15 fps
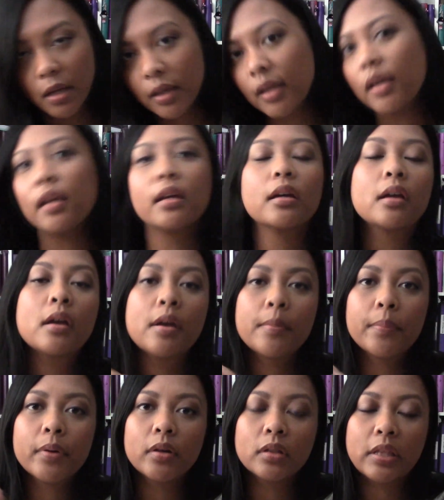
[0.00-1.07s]
ink.
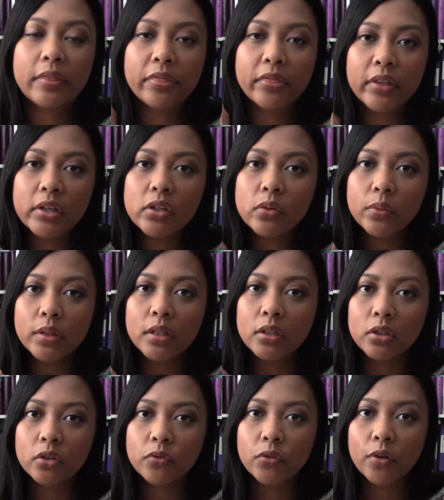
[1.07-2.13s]
But the thing you want to
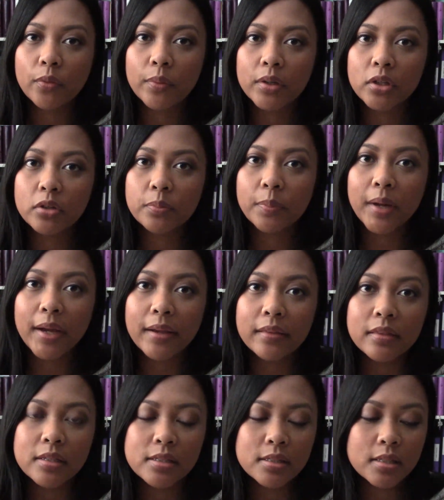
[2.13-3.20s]
look for when you're buying
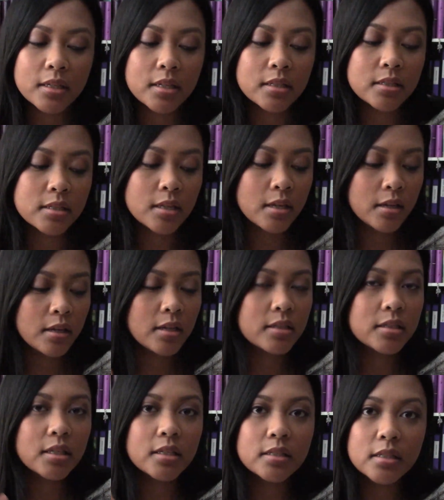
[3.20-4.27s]
these kits
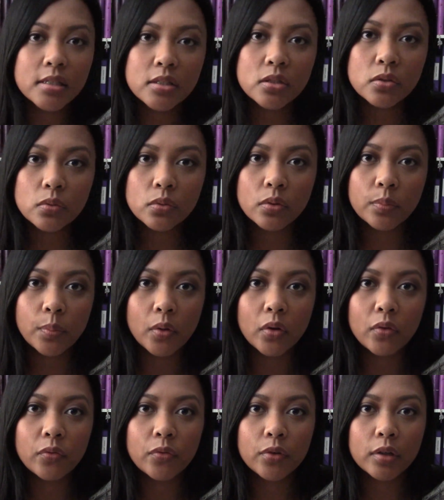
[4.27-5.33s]
is it suitable
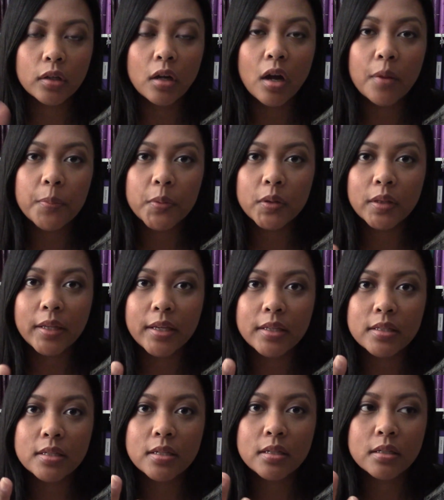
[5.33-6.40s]
for
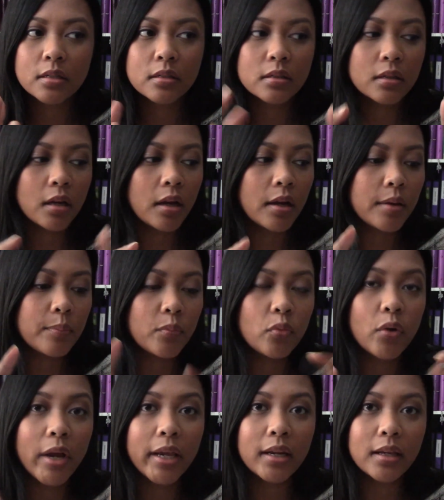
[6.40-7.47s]
copperplate
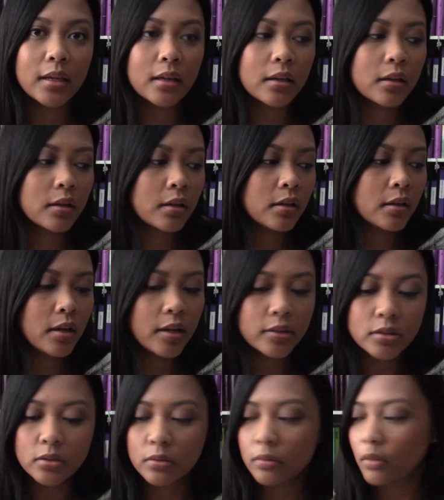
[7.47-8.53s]
writing? I
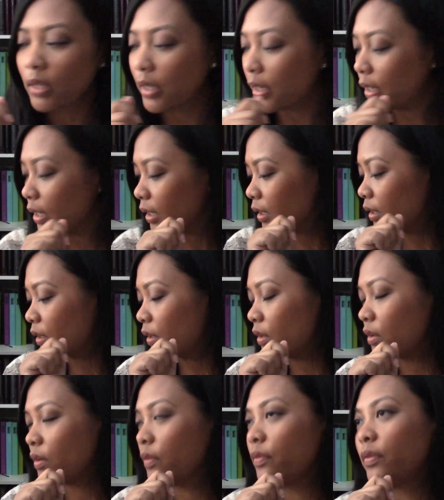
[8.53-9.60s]
don't
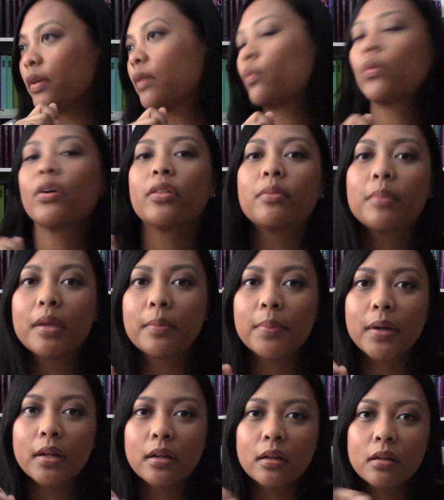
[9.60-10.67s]
have it with me,
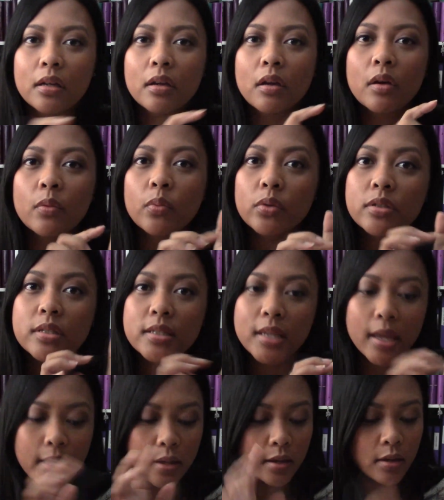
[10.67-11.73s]
but it will
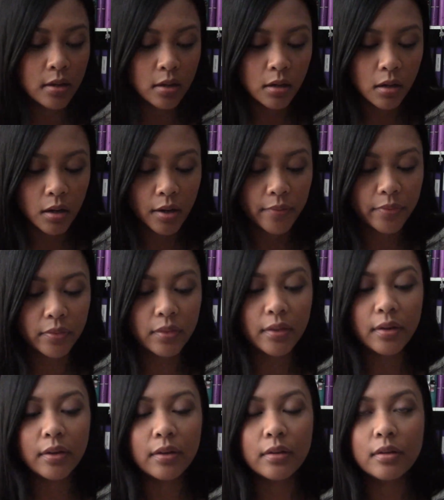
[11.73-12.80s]
say on
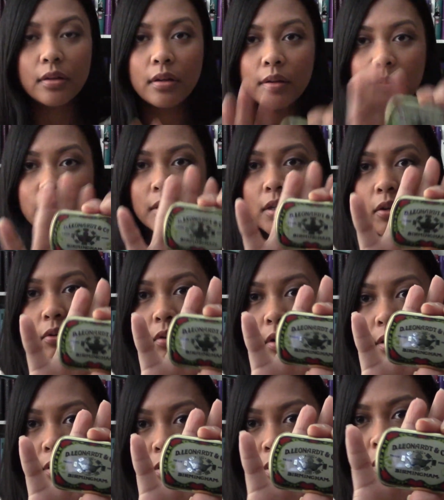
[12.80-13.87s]
the
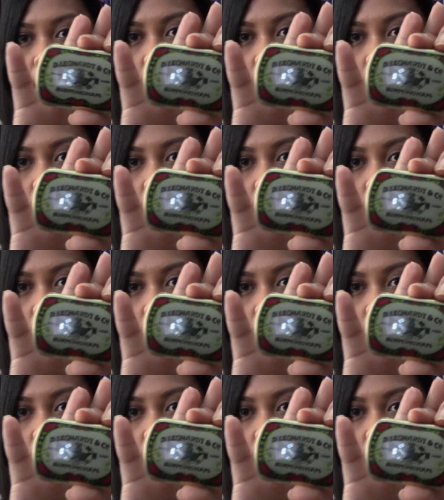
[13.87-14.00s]
Leonard